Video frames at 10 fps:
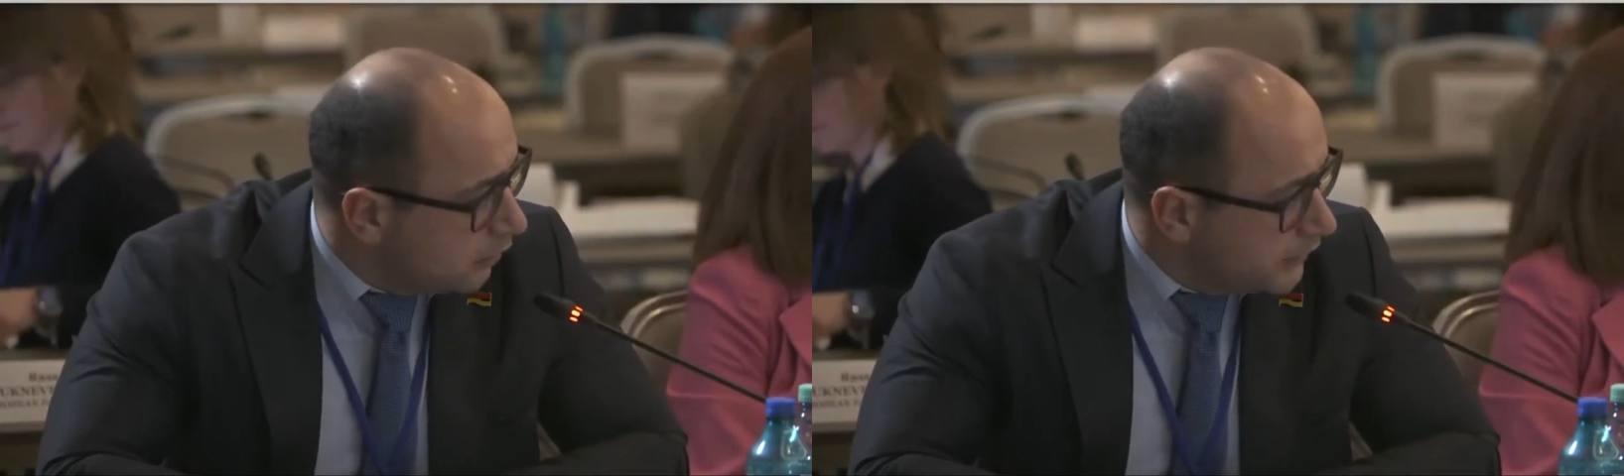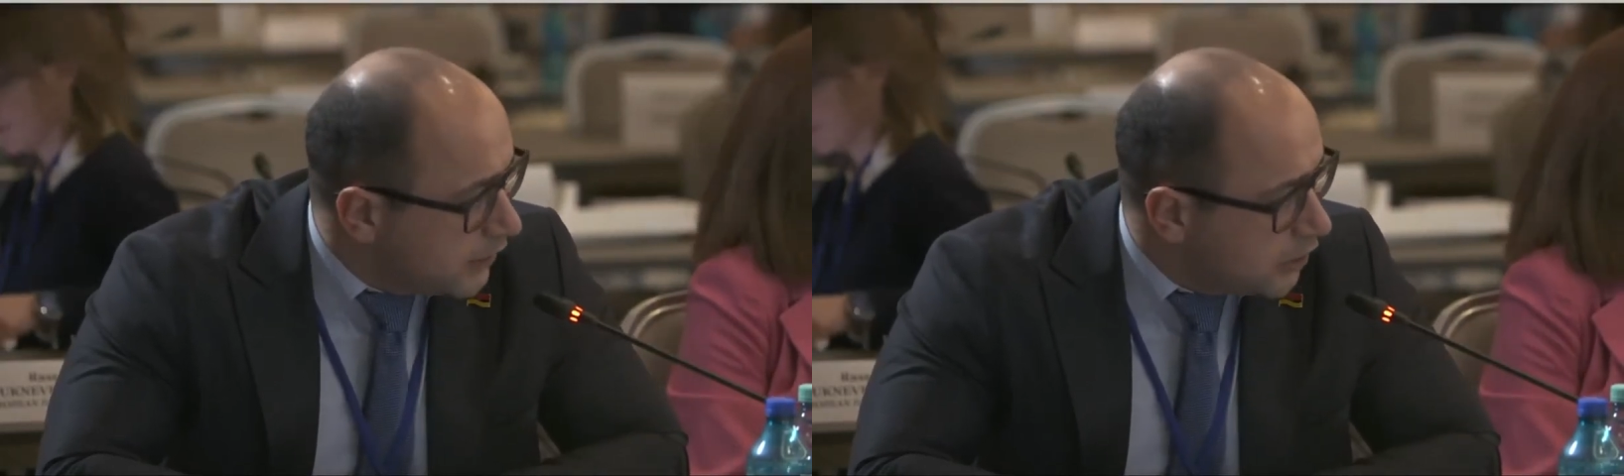
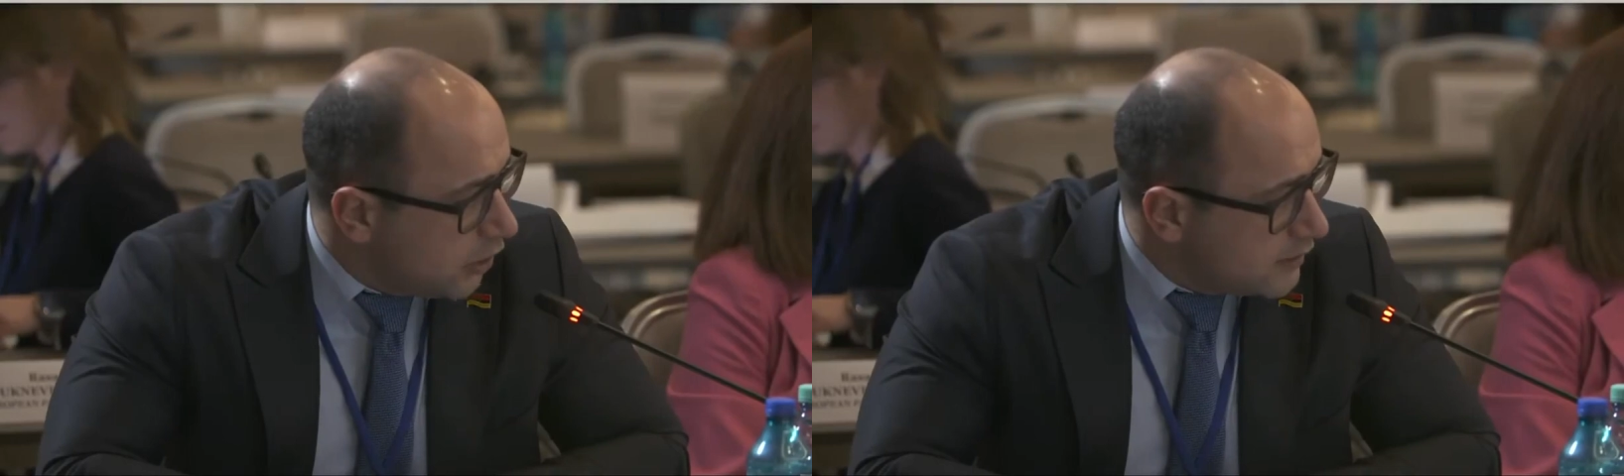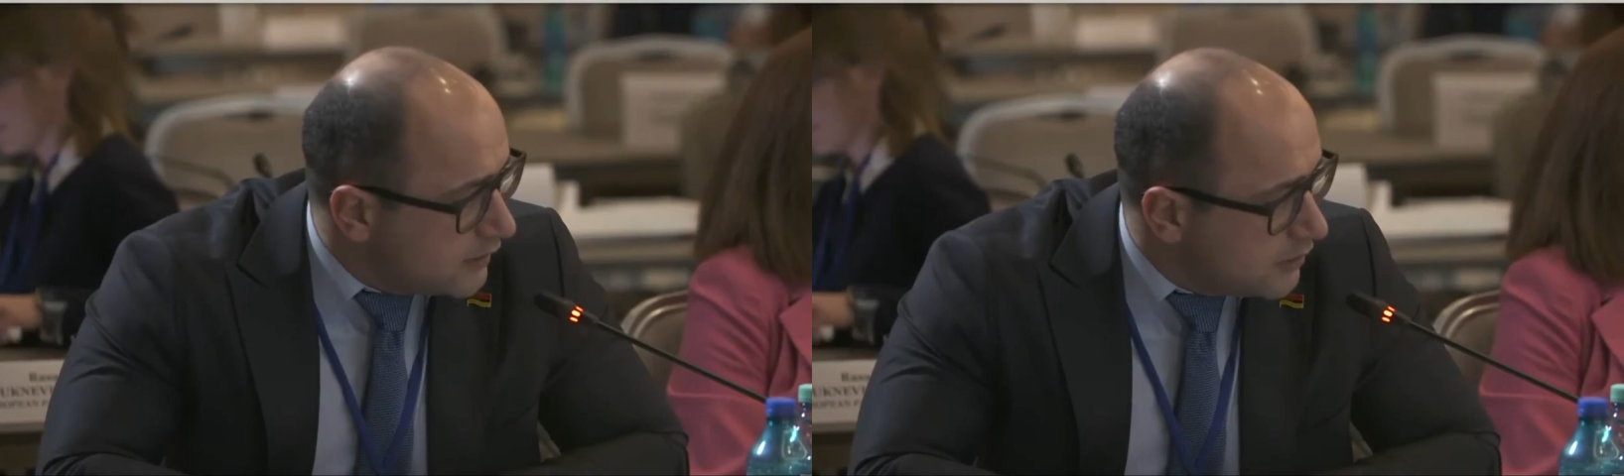
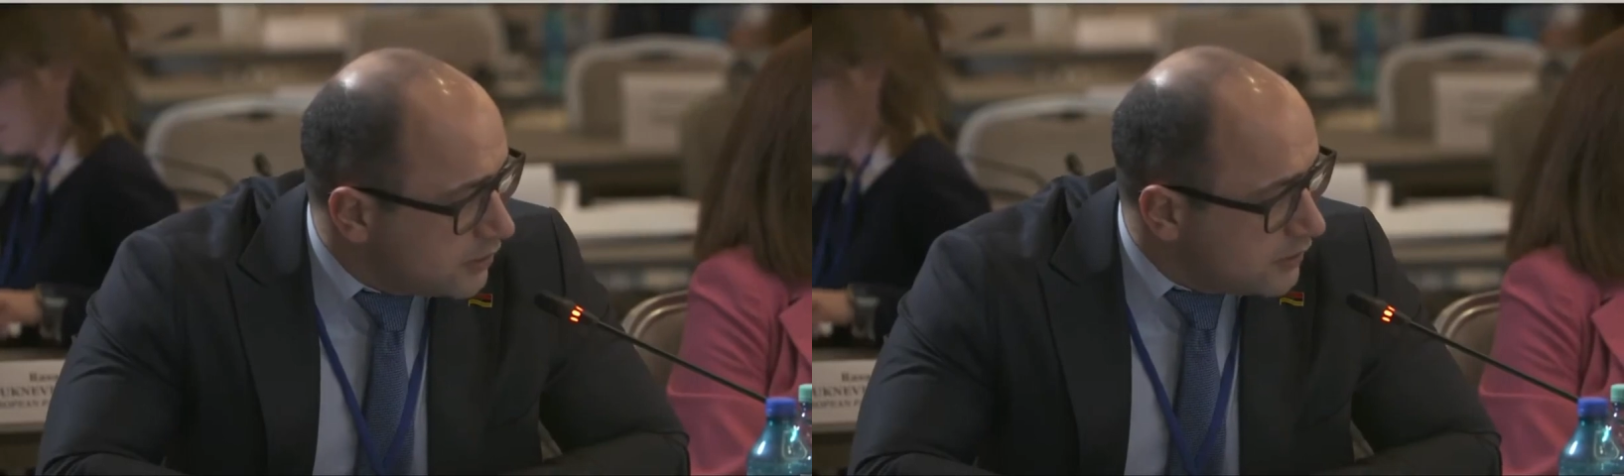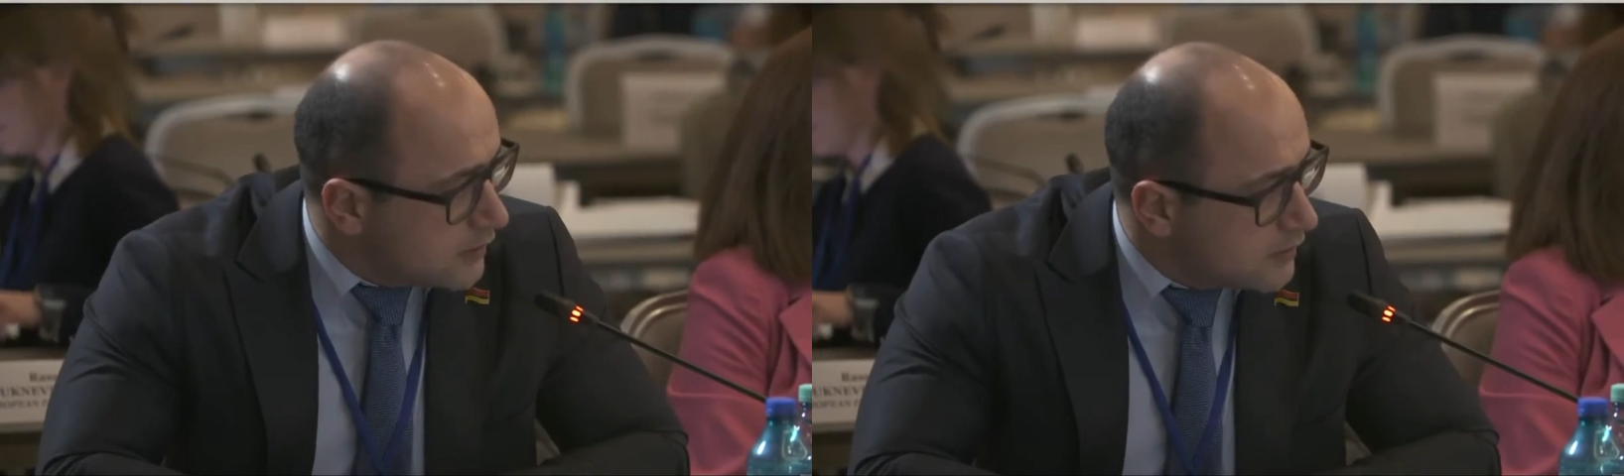Holding
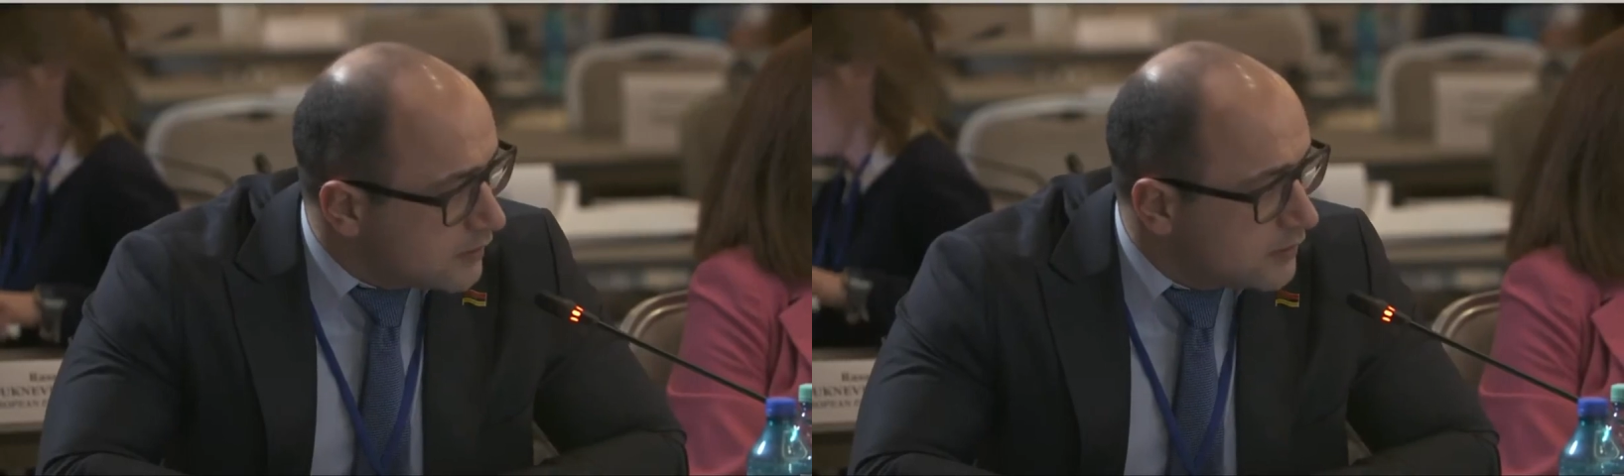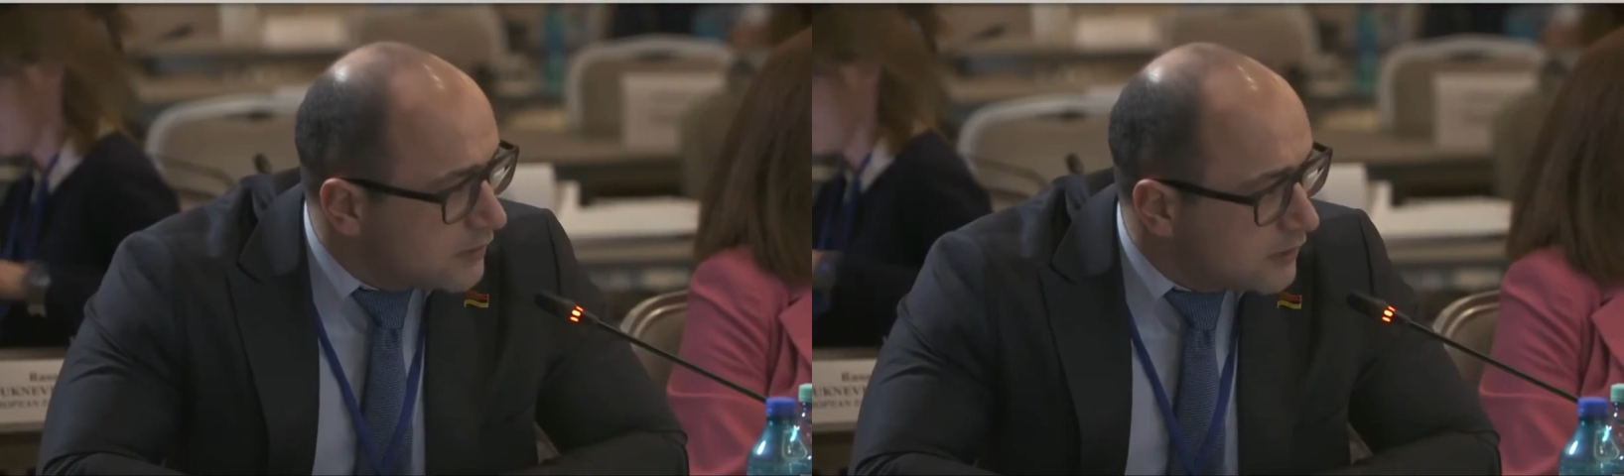
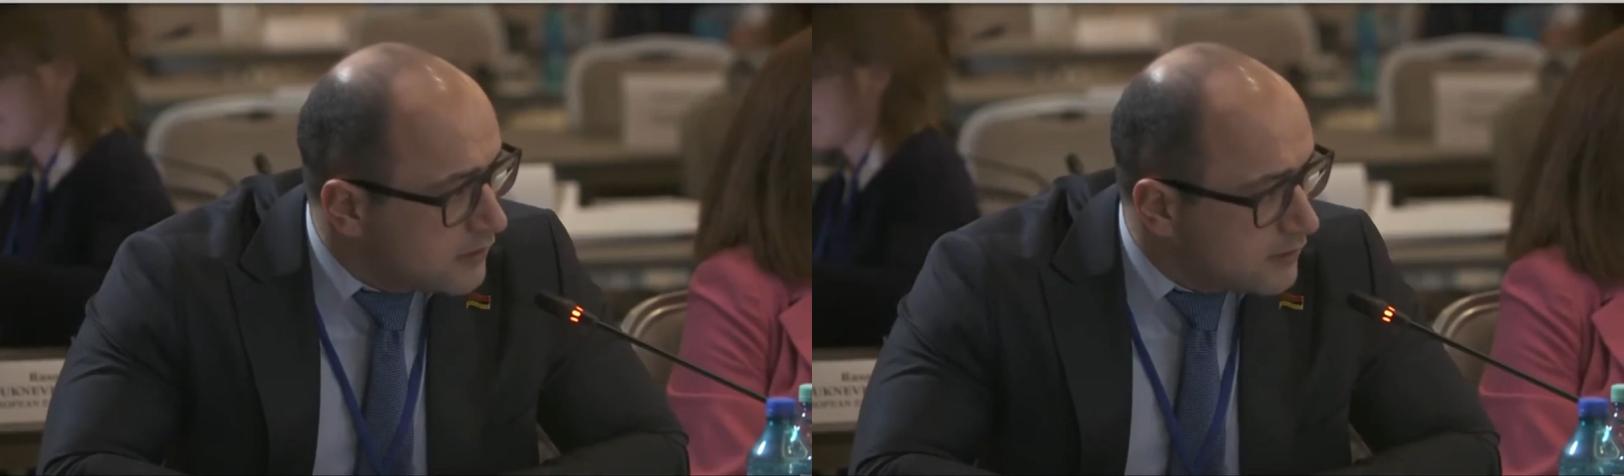hostages